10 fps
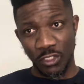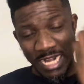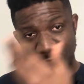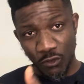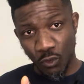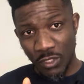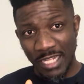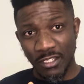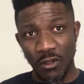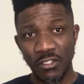travel to
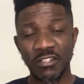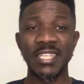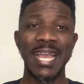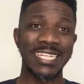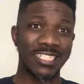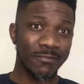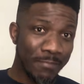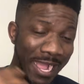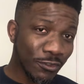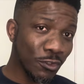that country and
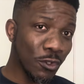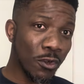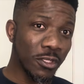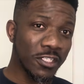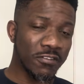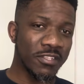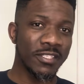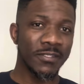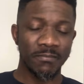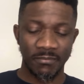back to your country,
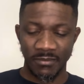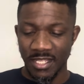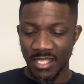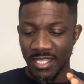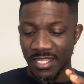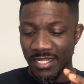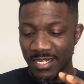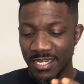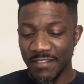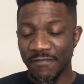
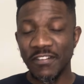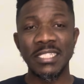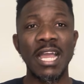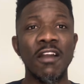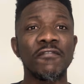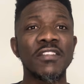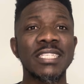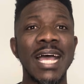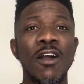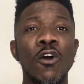the visa
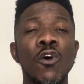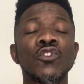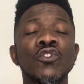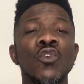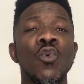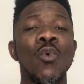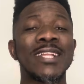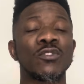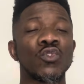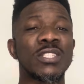officer also
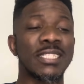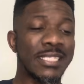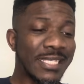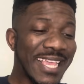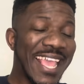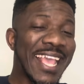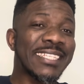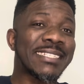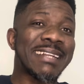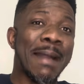want to see
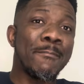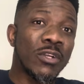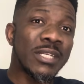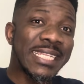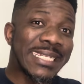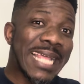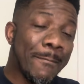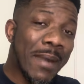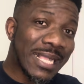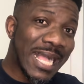extra money in
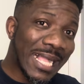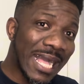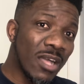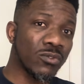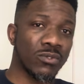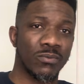that bank account